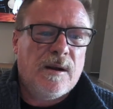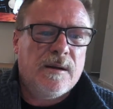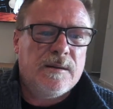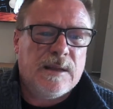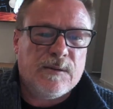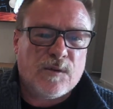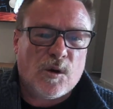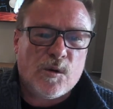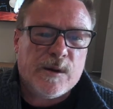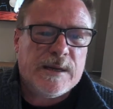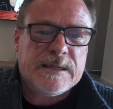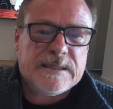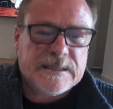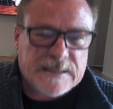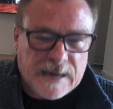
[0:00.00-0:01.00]
they've already
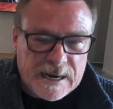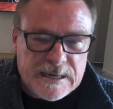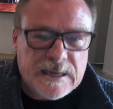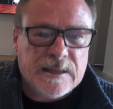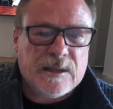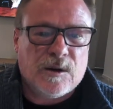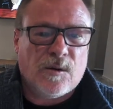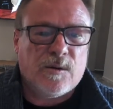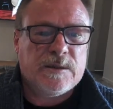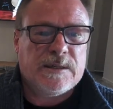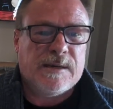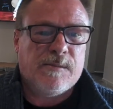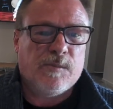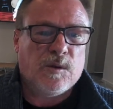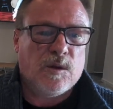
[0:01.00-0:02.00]
stated that I was an
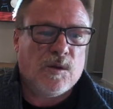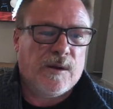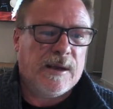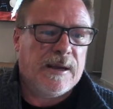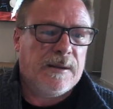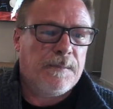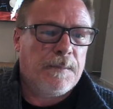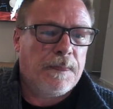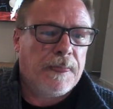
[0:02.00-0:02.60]
employee.